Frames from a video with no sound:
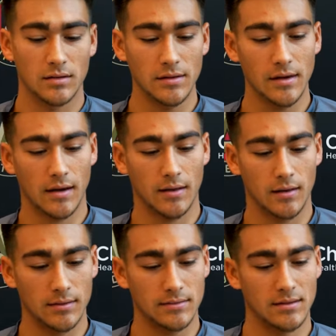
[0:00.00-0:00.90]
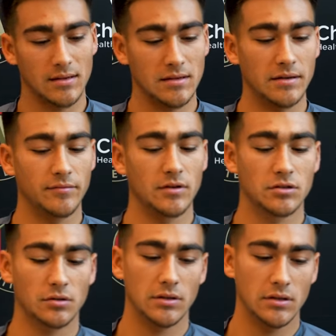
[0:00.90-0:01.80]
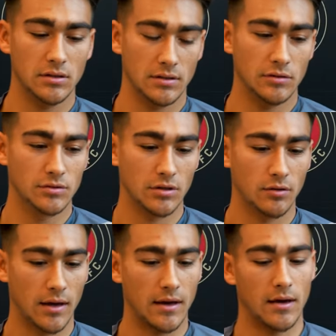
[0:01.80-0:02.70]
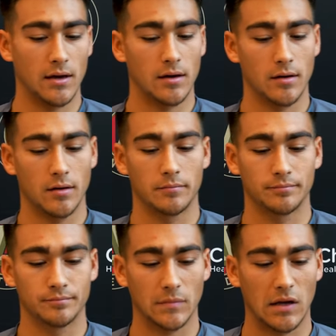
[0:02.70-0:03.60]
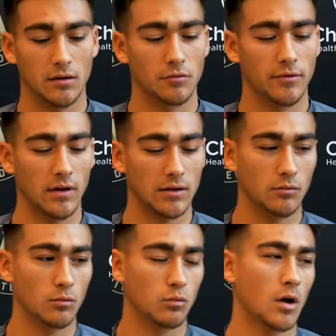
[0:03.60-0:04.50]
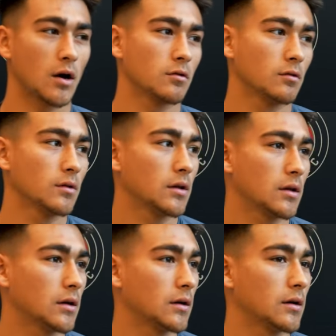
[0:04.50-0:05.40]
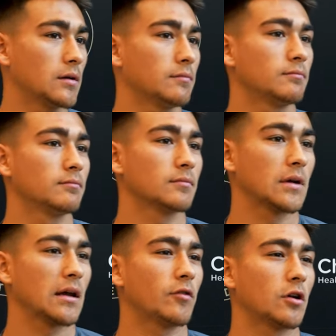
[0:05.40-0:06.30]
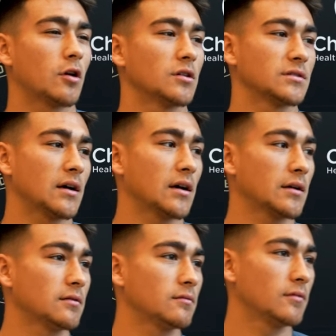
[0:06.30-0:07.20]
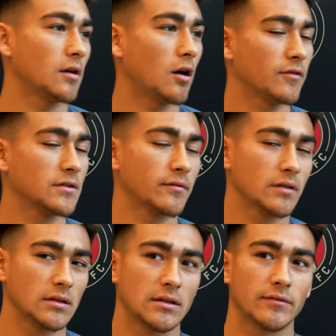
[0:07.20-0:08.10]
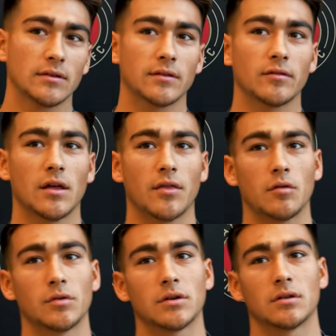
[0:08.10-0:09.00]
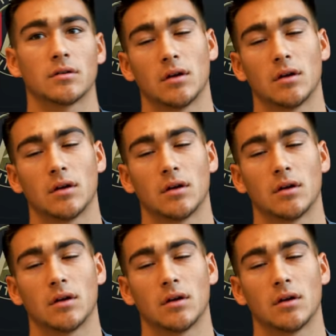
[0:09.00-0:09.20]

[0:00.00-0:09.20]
Yeah, I'd say individually it was okay. Um, kind of reflected Ronald, um, kind of on our side, offensively, defensively. I thought we were